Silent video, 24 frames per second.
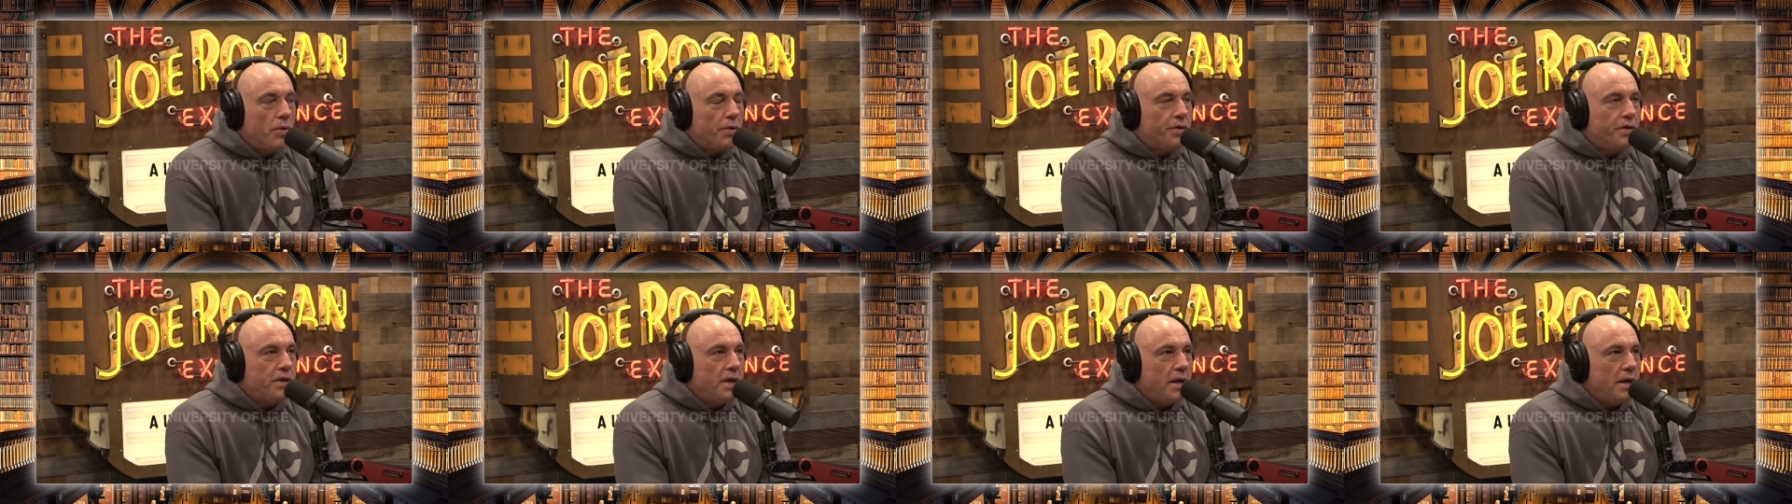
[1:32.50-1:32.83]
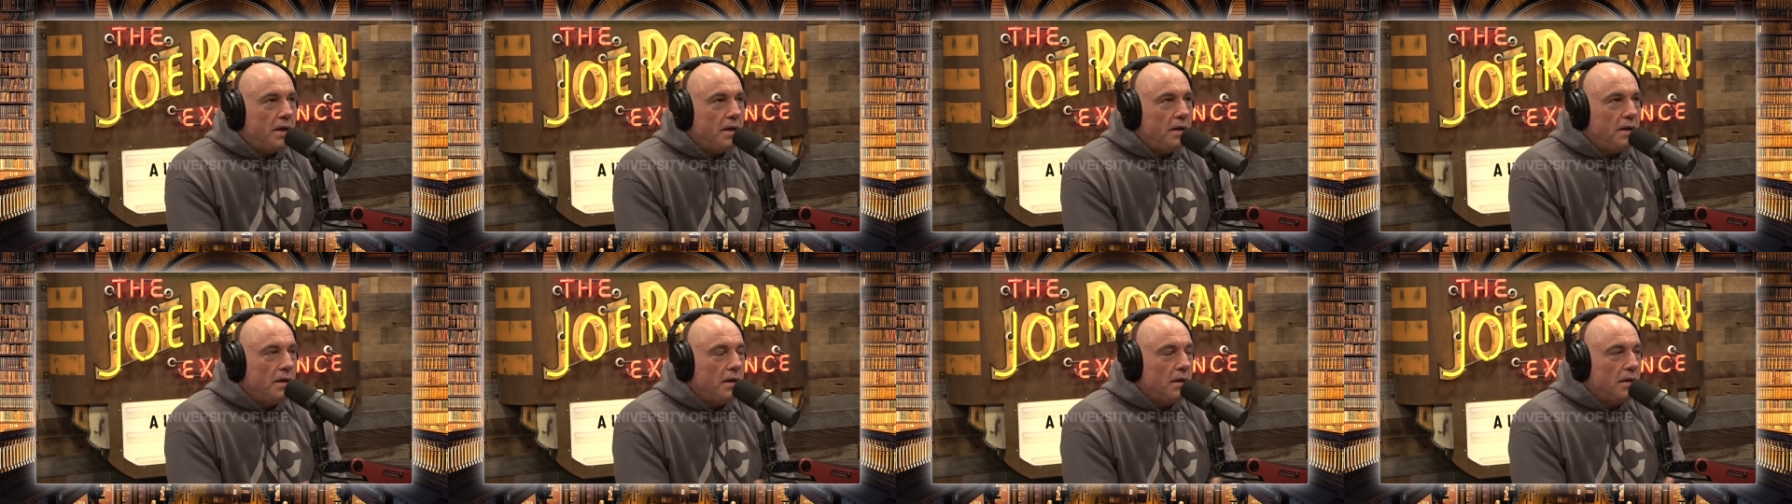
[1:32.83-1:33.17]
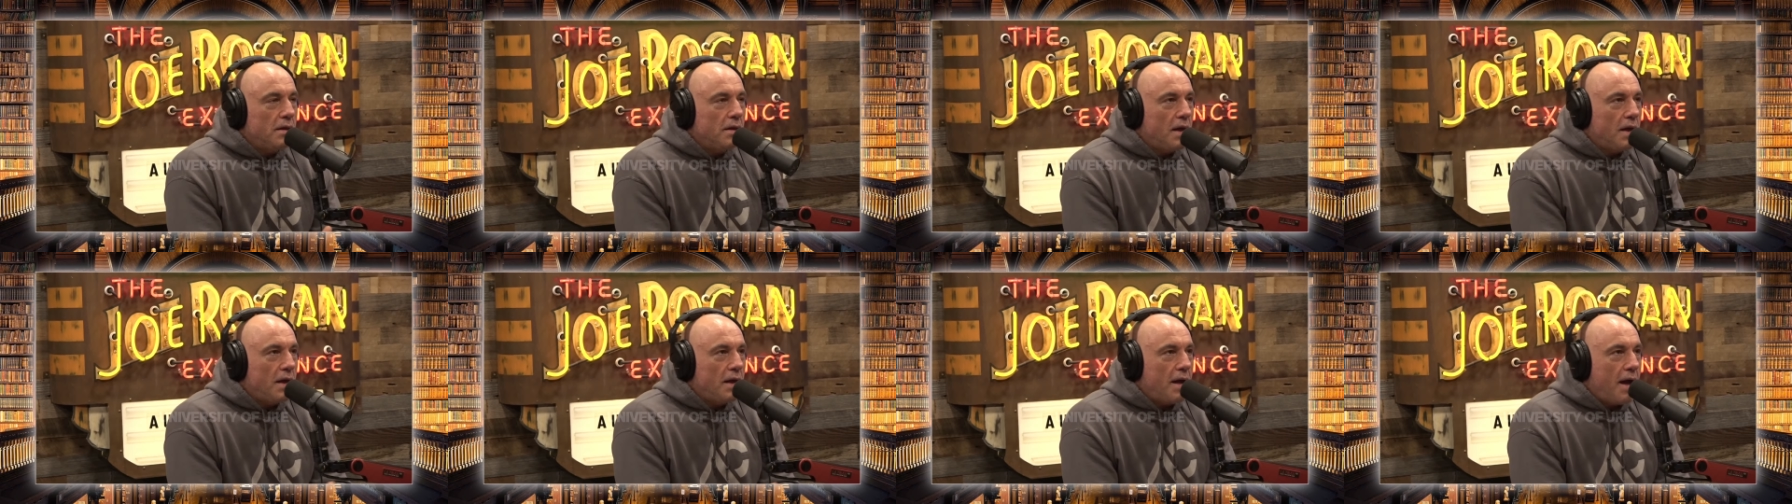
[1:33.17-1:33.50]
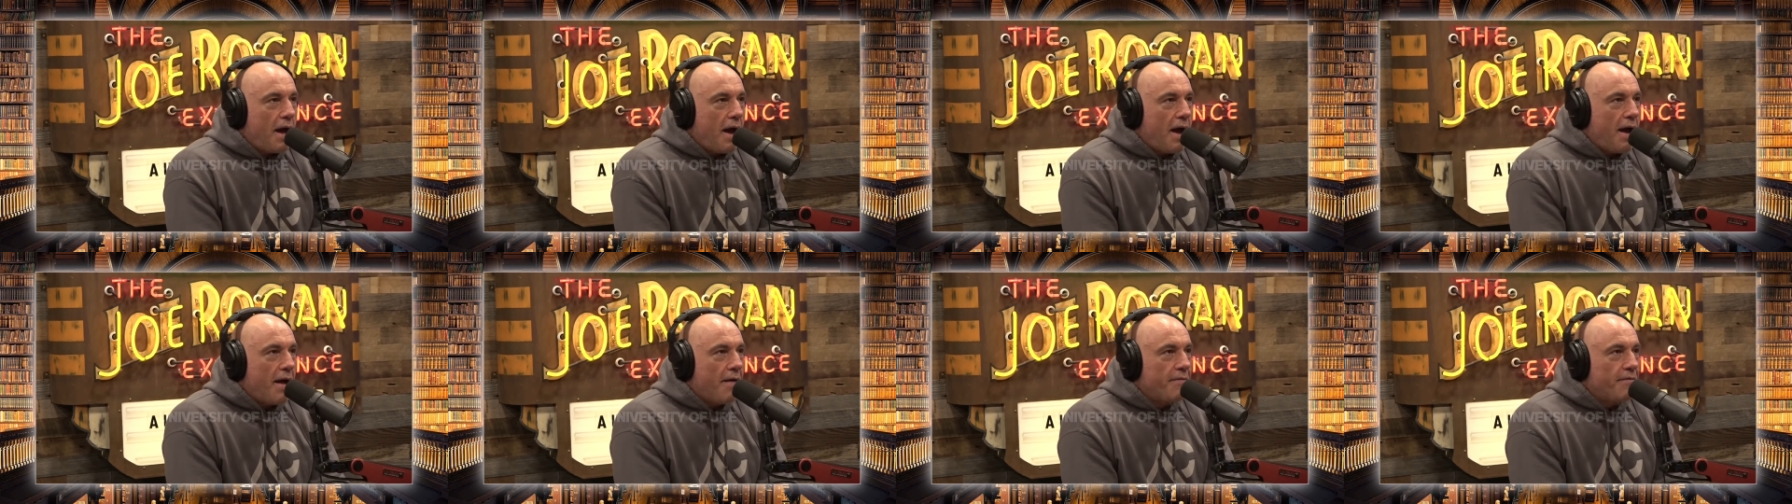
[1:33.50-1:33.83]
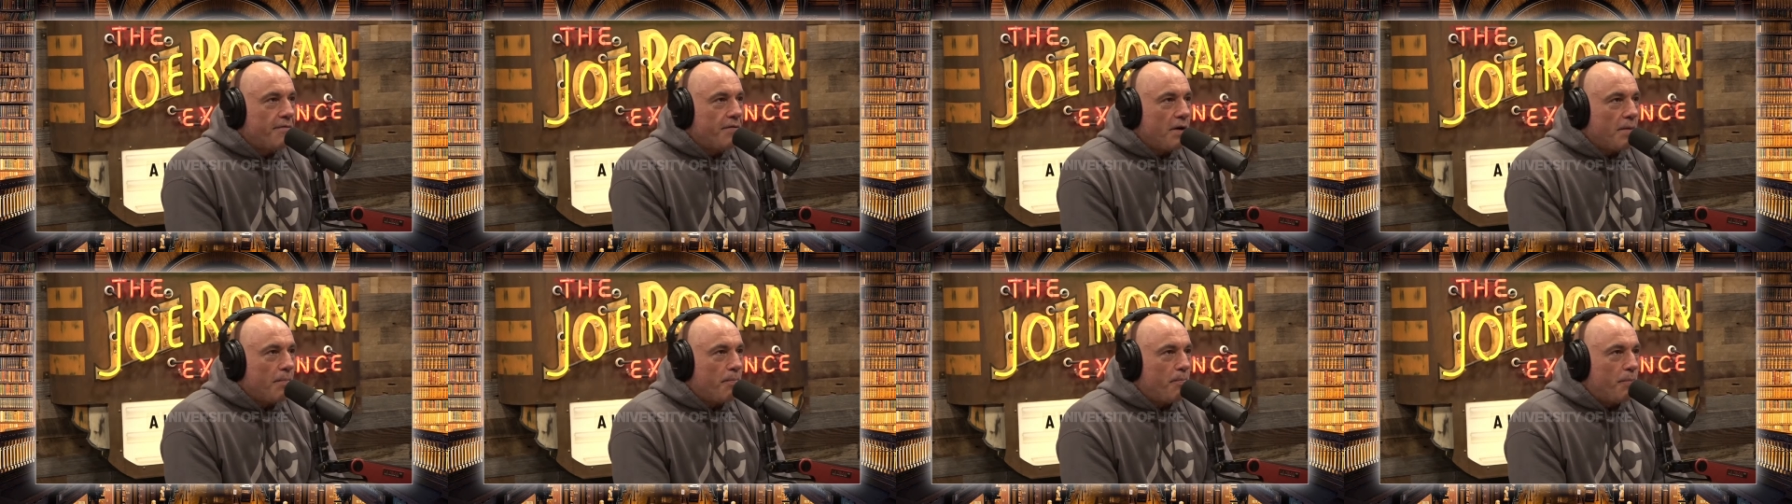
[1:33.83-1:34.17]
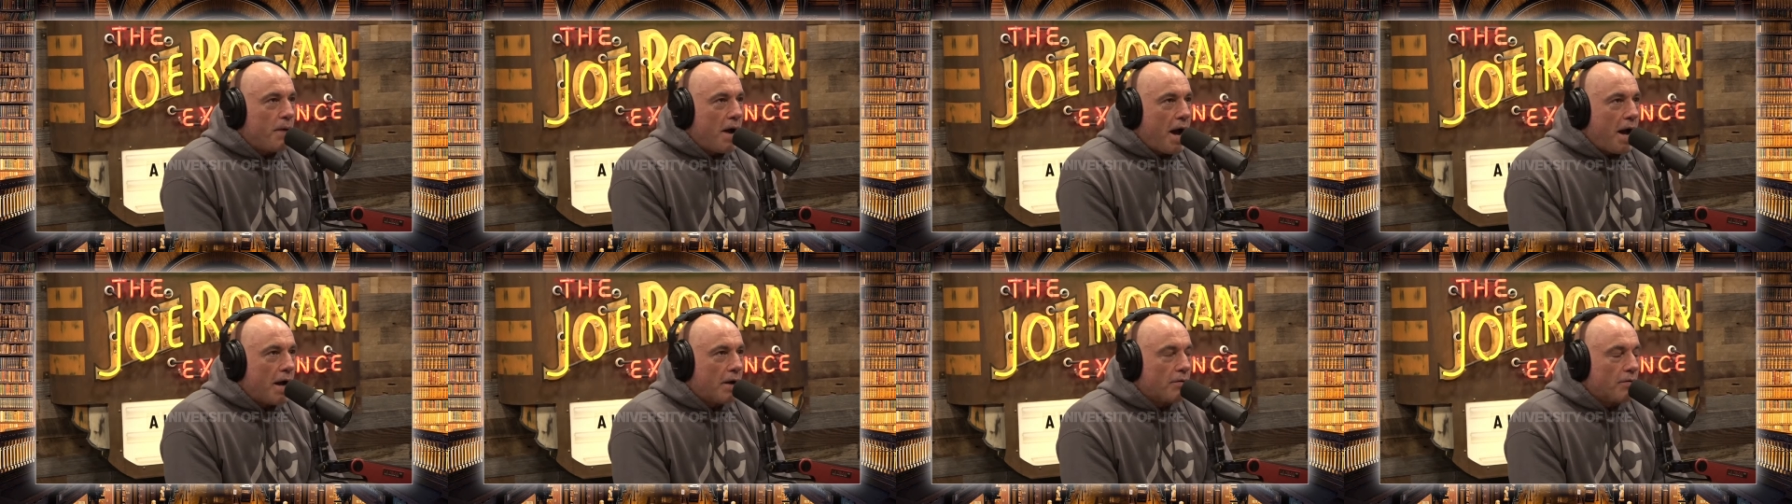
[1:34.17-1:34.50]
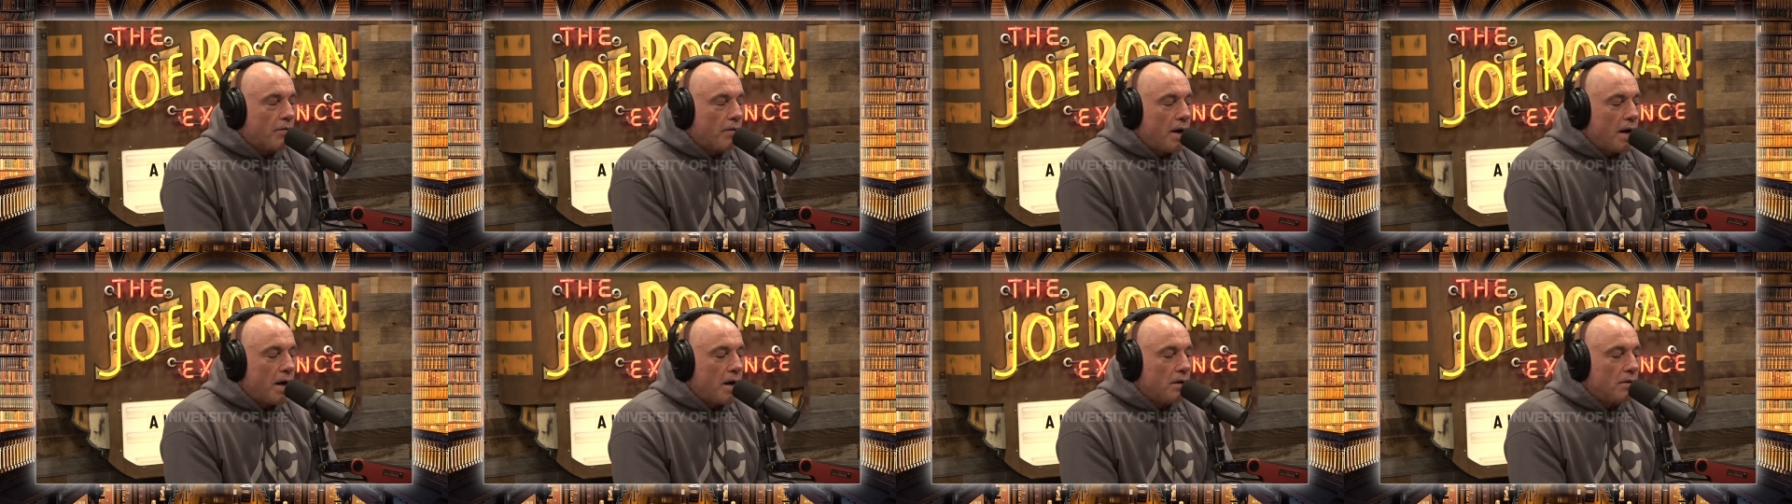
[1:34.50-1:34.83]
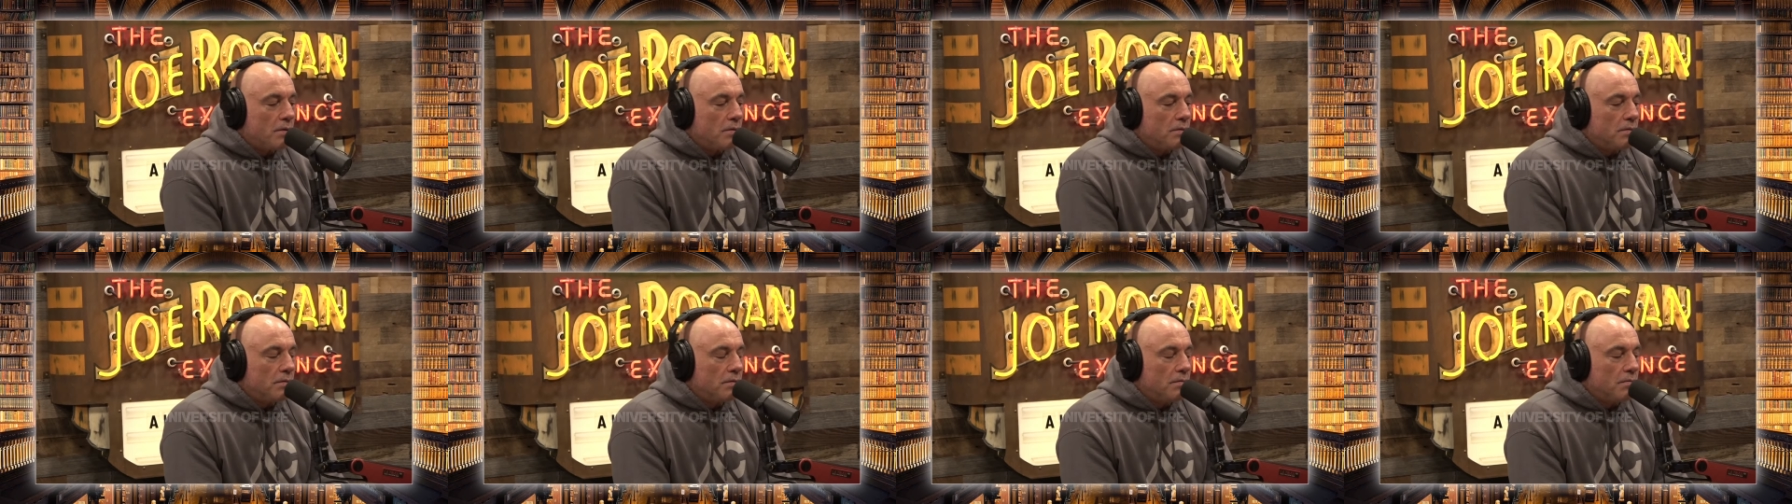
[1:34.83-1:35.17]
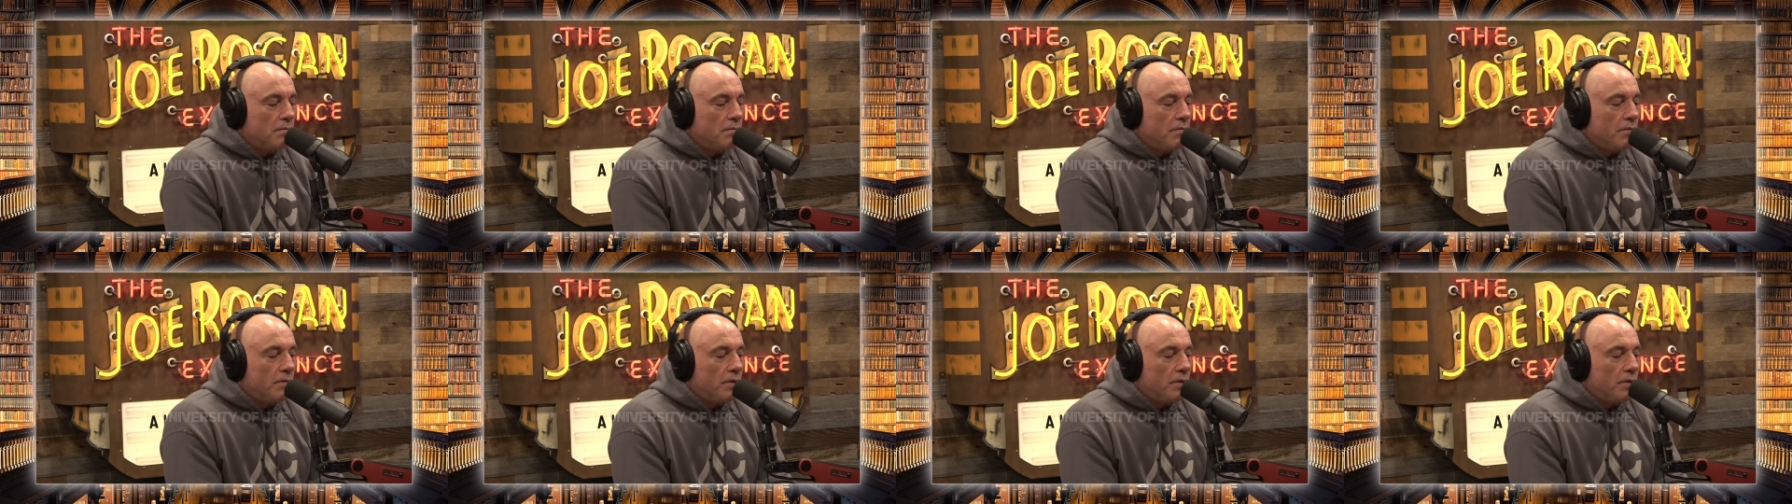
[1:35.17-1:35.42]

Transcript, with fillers: Well, they they have a background